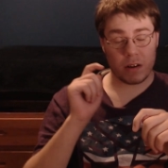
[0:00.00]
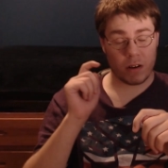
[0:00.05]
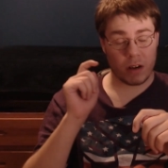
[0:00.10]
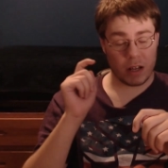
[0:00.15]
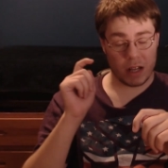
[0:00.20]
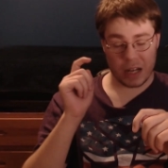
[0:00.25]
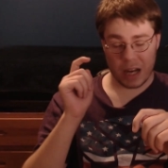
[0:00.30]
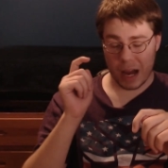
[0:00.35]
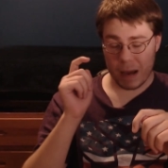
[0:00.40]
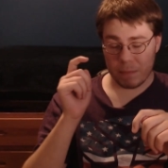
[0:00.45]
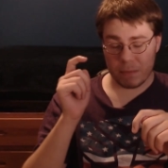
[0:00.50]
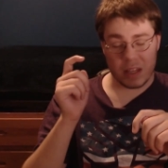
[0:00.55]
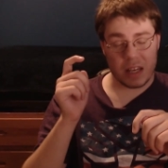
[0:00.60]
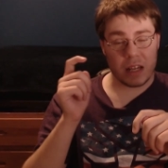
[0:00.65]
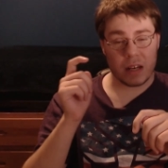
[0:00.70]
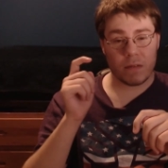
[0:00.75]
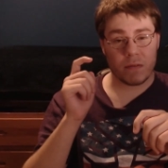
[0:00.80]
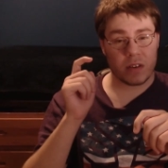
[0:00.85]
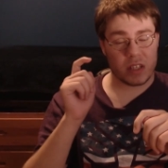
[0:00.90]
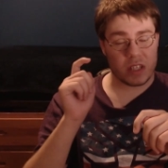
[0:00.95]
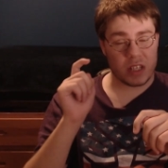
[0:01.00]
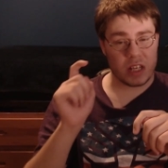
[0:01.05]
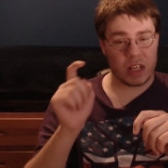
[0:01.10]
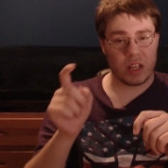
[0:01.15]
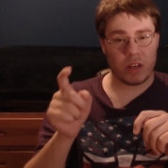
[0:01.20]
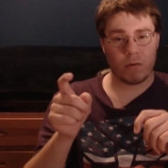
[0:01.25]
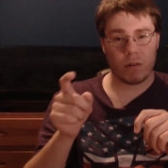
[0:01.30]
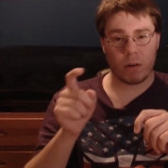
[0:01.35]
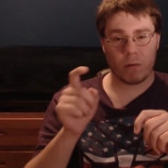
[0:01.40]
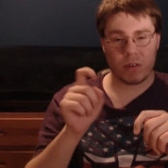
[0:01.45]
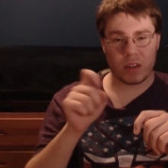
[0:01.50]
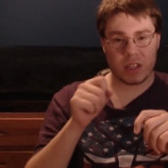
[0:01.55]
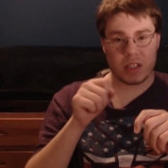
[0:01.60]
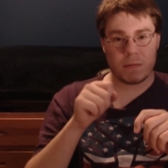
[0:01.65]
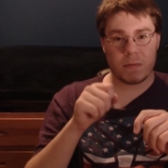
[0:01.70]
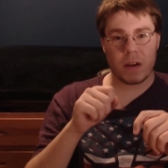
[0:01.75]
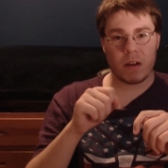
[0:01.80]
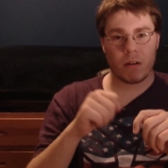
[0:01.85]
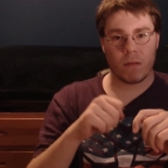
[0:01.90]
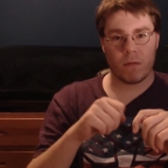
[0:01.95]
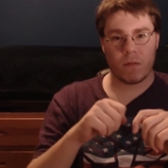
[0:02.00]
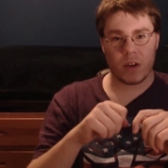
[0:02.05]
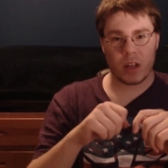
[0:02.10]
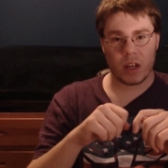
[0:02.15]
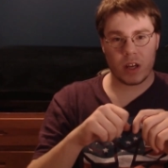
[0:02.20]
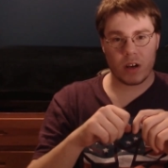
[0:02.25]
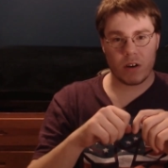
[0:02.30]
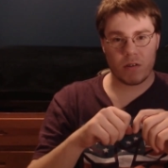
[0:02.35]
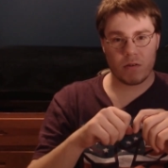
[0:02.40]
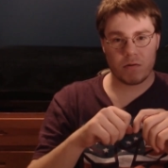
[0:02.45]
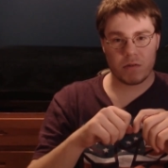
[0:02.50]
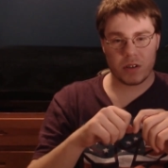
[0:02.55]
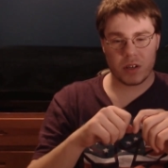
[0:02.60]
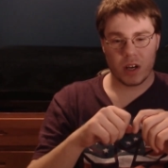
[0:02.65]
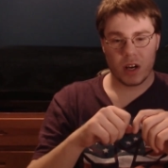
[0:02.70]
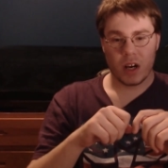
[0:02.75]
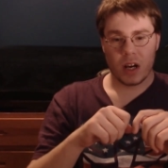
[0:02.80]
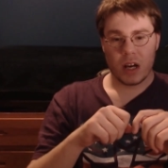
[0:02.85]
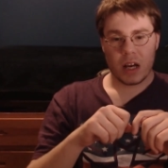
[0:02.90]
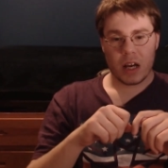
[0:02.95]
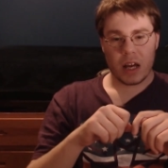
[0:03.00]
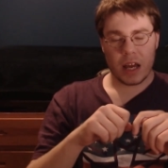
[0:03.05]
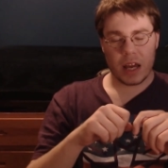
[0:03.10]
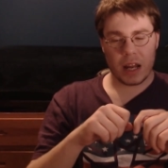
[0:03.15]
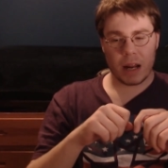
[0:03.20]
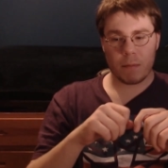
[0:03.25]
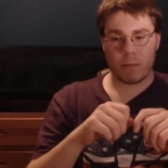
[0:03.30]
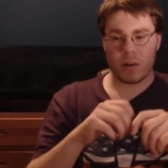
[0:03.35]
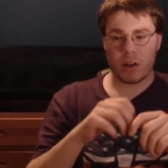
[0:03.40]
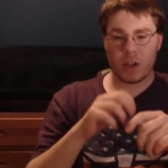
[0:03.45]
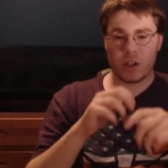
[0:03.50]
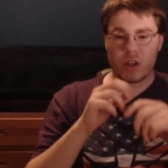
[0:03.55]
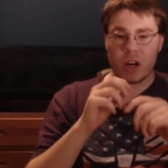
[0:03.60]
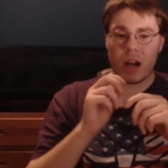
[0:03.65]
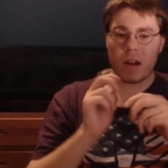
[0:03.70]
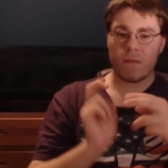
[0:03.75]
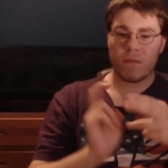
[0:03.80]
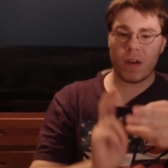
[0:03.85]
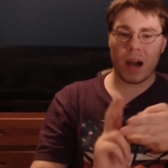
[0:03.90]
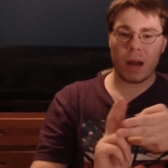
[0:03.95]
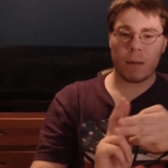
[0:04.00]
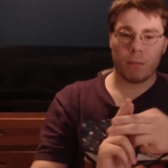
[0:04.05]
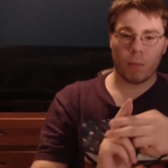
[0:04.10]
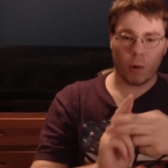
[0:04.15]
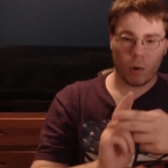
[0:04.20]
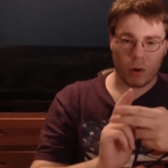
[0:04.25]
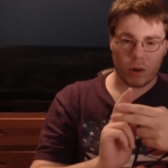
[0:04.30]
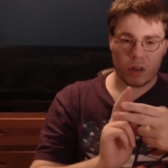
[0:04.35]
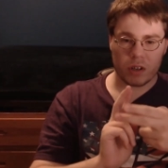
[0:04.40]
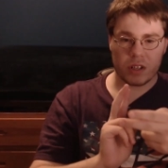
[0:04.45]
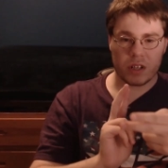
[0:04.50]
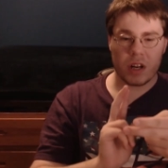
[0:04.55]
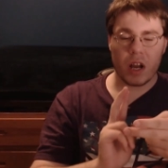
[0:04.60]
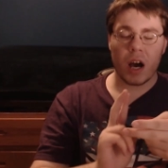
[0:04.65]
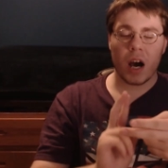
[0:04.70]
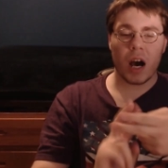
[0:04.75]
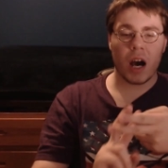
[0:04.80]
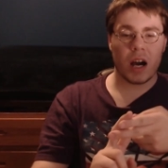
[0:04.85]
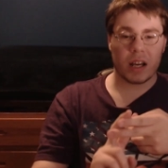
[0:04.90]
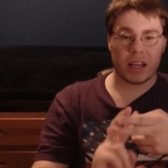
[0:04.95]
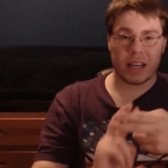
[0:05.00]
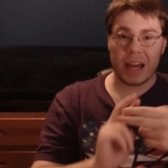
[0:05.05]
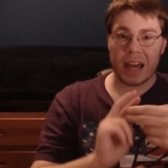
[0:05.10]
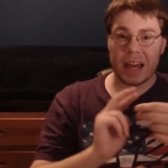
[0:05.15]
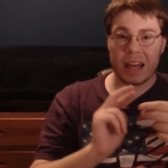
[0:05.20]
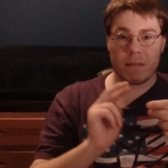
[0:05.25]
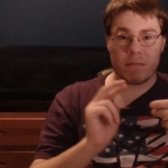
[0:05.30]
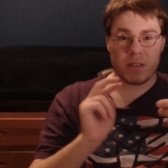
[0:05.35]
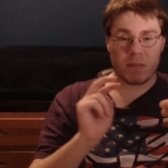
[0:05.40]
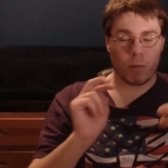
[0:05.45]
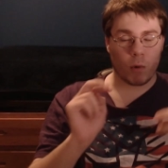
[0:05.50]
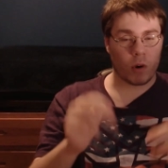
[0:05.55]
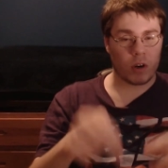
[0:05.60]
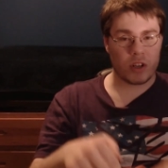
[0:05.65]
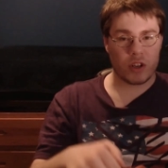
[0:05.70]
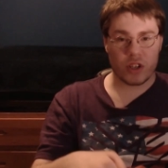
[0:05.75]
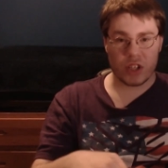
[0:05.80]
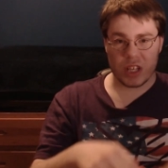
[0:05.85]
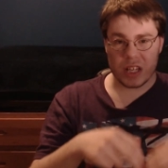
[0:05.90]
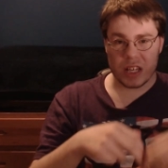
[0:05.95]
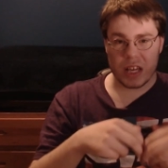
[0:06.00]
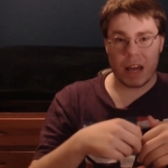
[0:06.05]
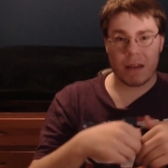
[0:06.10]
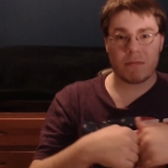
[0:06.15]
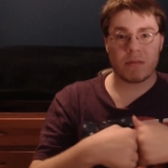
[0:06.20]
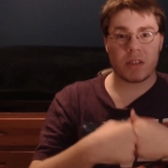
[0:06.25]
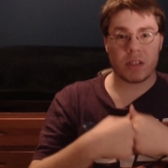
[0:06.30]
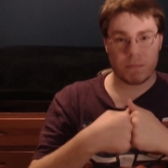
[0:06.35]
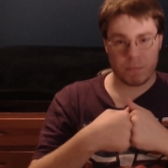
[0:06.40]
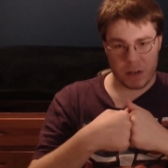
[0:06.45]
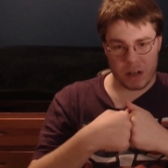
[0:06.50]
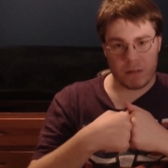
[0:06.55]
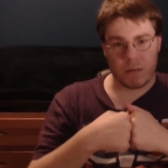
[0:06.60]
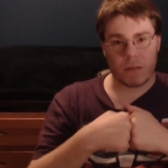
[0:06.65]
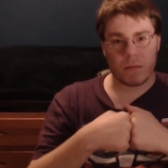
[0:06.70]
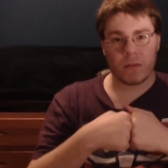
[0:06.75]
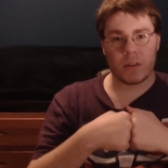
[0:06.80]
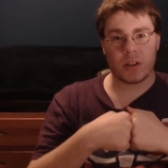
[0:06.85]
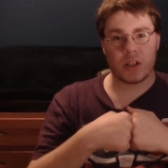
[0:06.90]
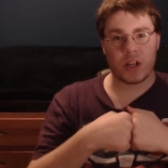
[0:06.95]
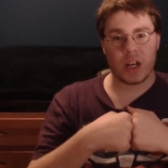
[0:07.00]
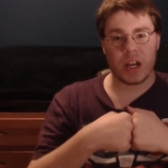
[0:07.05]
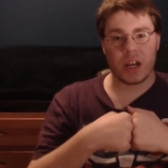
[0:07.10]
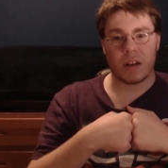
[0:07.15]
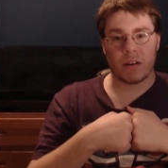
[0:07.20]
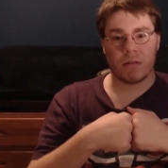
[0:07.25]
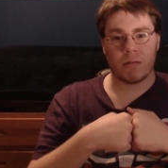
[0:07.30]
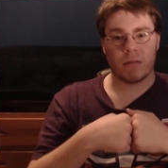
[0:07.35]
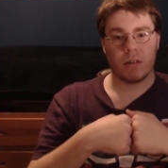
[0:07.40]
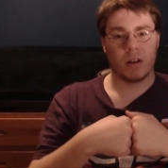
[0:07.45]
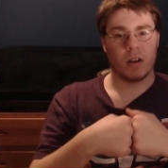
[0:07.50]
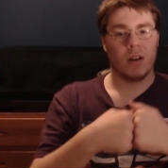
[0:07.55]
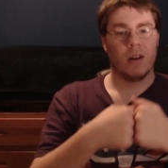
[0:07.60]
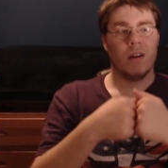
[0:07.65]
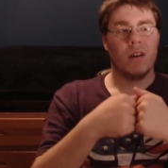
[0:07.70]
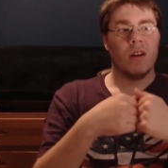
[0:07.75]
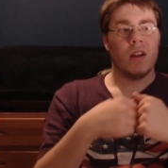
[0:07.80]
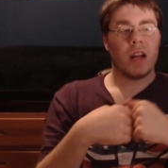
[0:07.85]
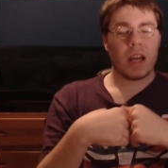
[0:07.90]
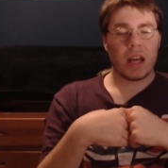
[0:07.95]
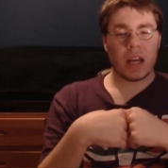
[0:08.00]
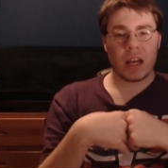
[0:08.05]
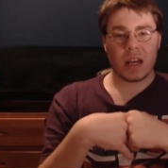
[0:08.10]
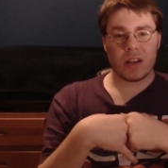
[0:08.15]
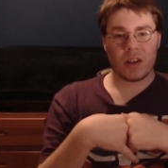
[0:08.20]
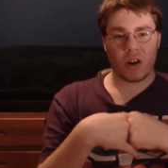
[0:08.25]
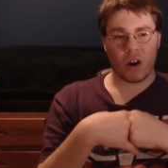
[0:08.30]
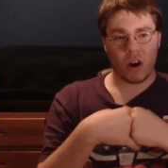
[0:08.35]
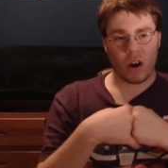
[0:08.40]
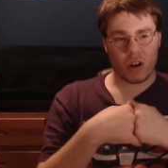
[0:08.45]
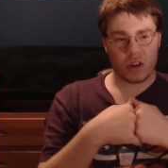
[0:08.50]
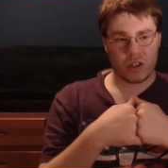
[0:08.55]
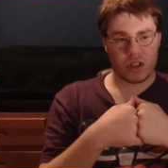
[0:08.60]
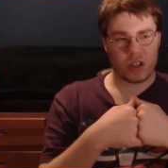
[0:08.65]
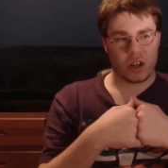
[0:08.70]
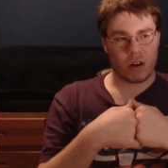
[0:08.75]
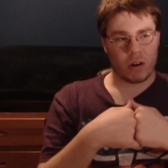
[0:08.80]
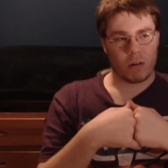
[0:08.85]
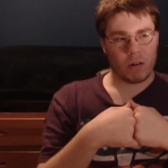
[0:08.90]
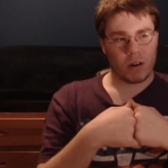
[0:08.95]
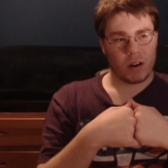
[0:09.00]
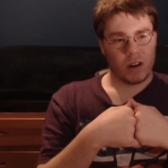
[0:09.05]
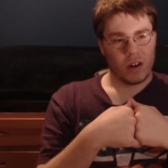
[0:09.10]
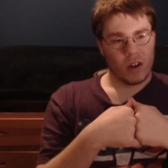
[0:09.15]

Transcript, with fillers: and I'm thinking of continuing with the speedrun videos. And I'm going to try and find more uh, games, more interesting games to speedrun for the channel. And also,